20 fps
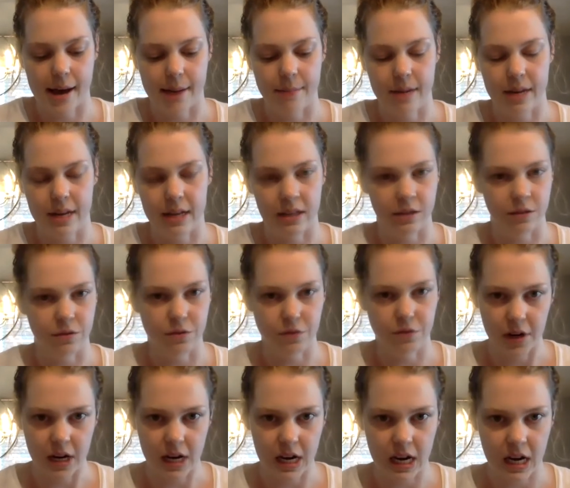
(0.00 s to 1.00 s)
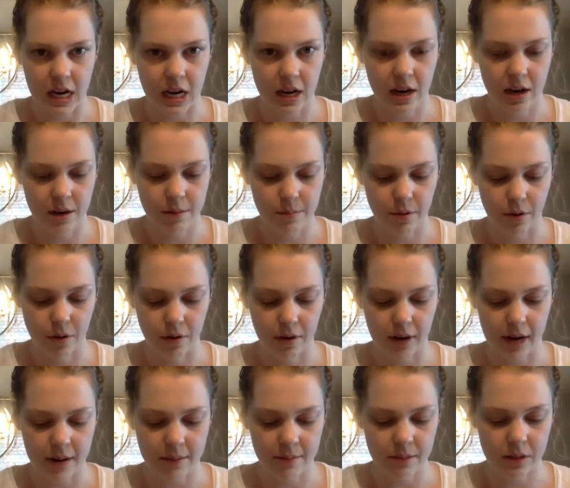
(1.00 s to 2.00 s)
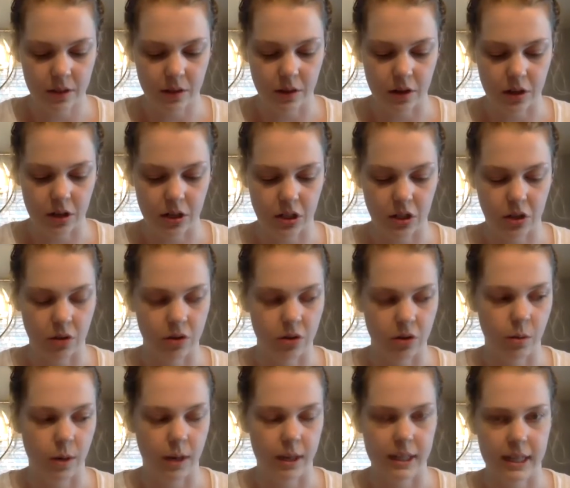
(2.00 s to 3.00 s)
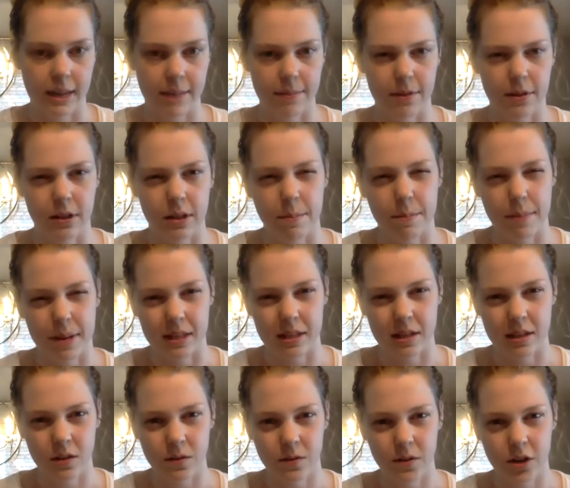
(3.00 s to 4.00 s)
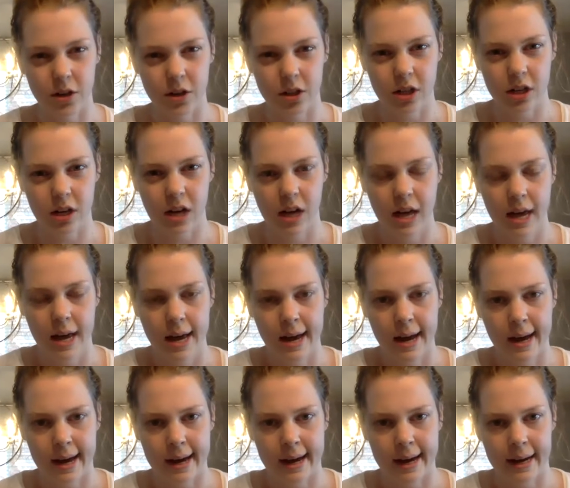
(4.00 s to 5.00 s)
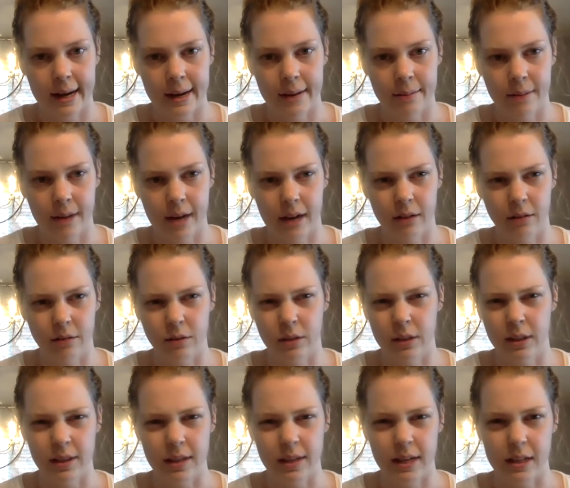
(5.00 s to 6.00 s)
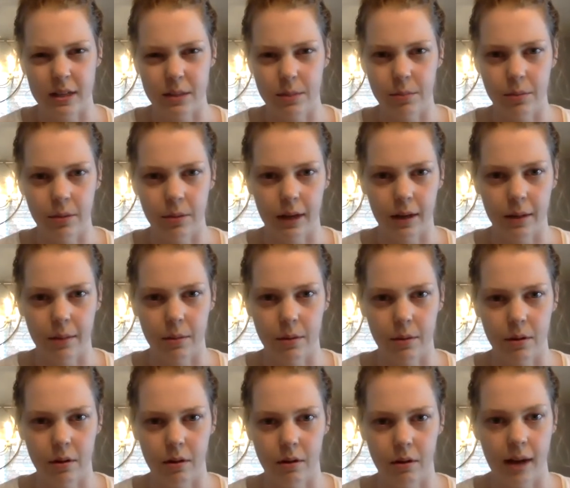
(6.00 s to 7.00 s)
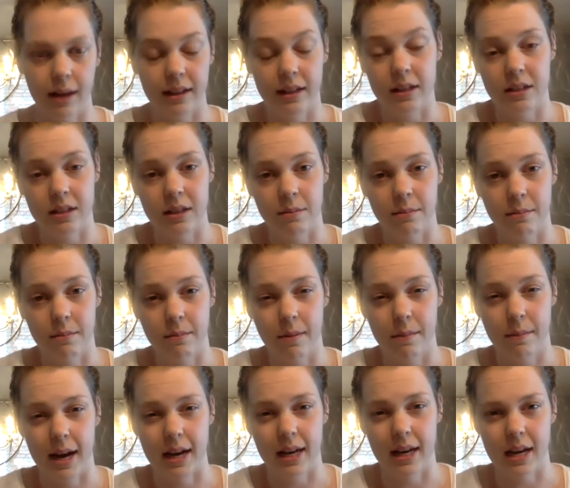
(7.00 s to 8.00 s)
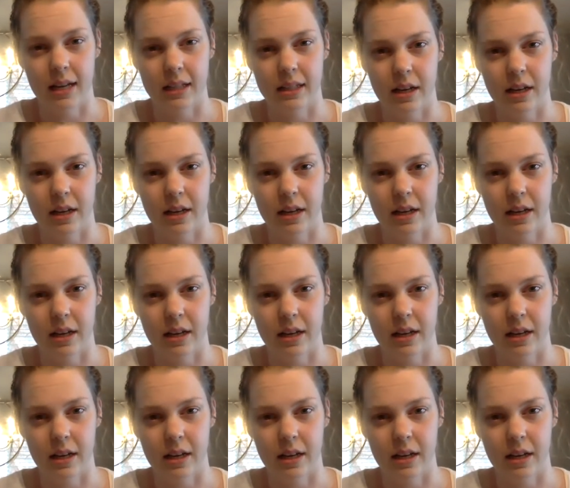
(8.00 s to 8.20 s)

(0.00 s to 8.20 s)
It's a free program, so you just go to WhatsApp. There's a business version. I don't really think it's applicable, at least in my case.